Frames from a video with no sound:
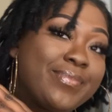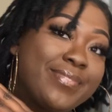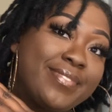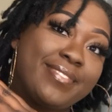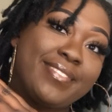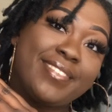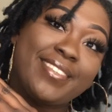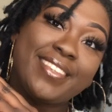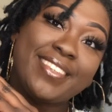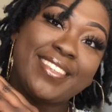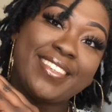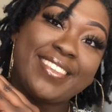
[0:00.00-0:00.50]

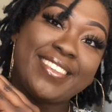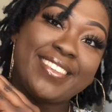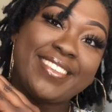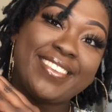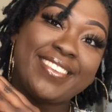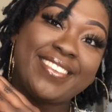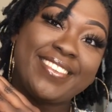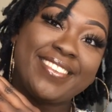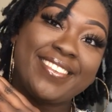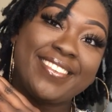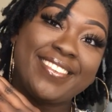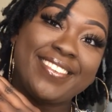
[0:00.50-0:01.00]

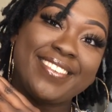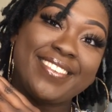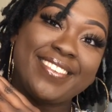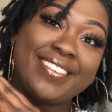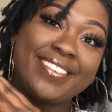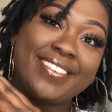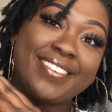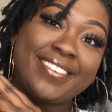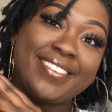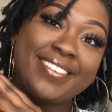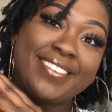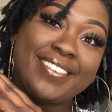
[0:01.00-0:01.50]

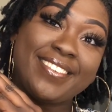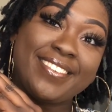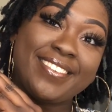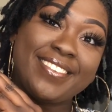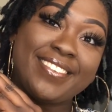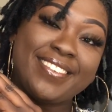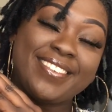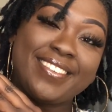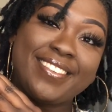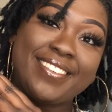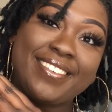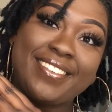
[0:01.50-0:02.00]

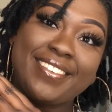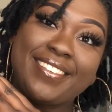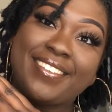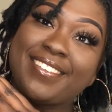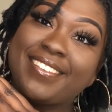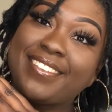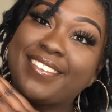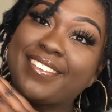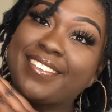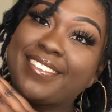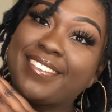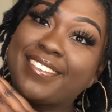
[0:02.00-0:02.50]

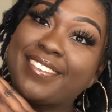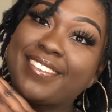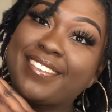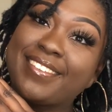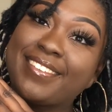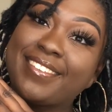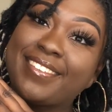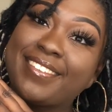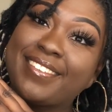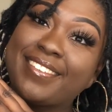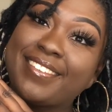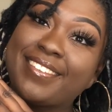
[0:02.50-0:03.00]

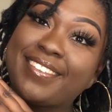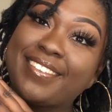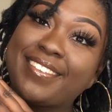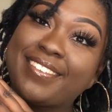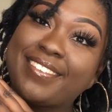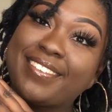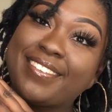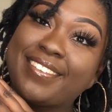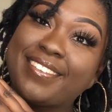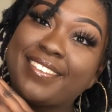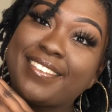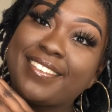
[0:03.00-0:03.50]

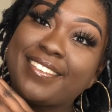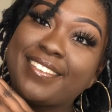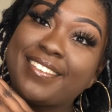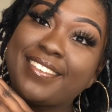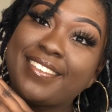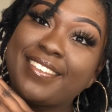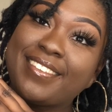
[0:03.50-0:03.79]
No one is speaking in this clip.